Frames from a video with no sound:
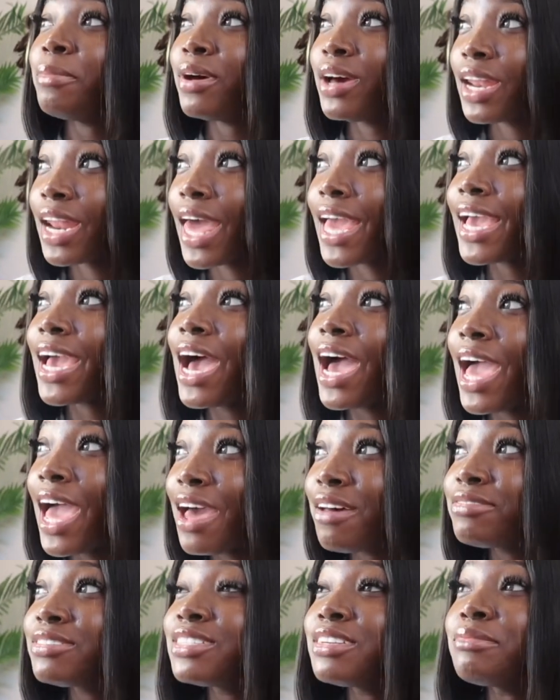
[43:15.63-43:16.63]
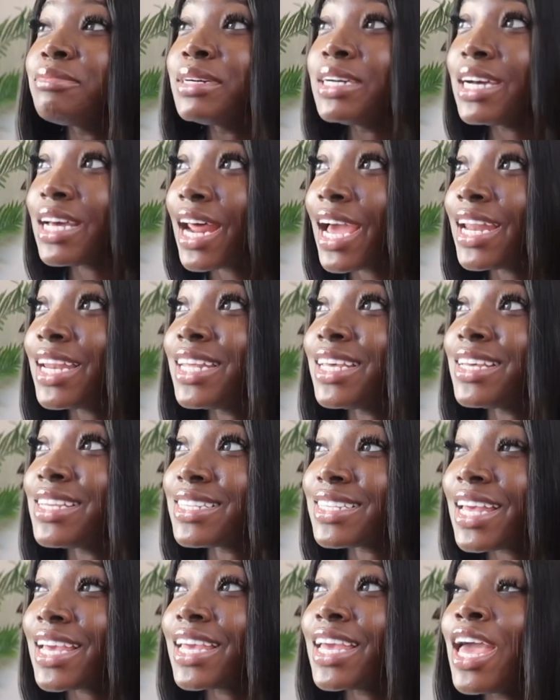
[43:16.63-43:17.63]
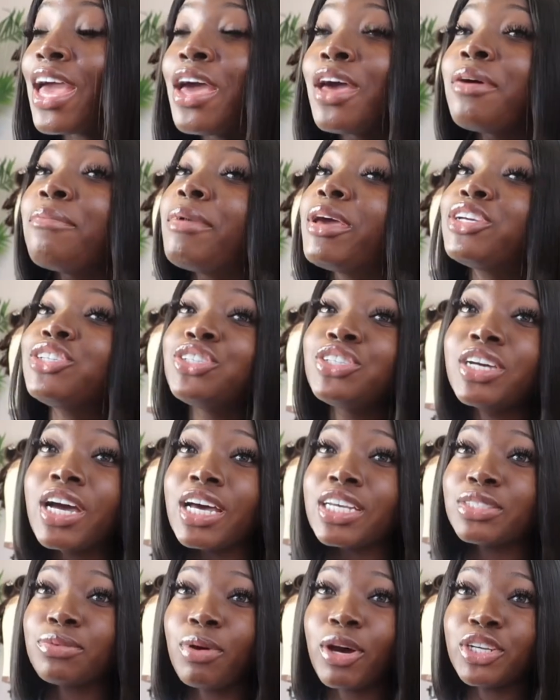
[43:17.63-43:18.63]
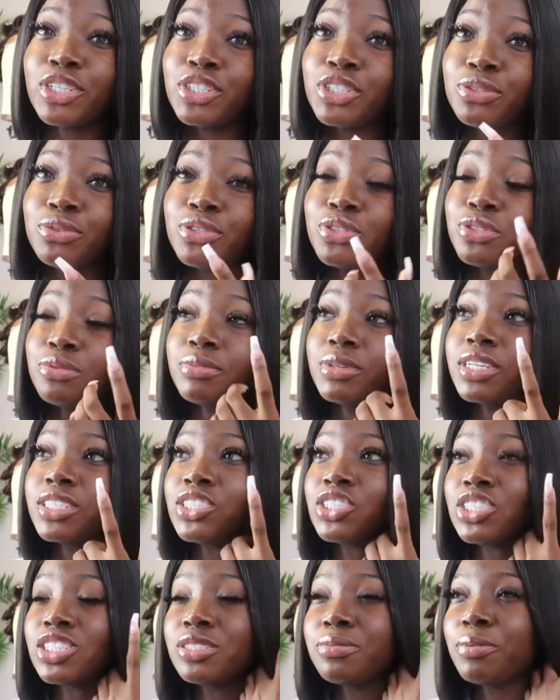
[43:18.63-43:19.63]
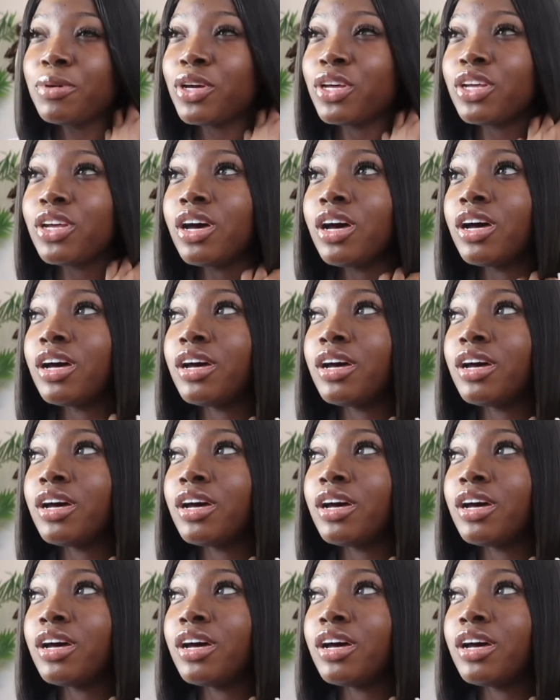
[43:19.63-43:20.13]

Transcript: But, like, I have some good ideas. Like, make sure you guys watch YouTube, because just put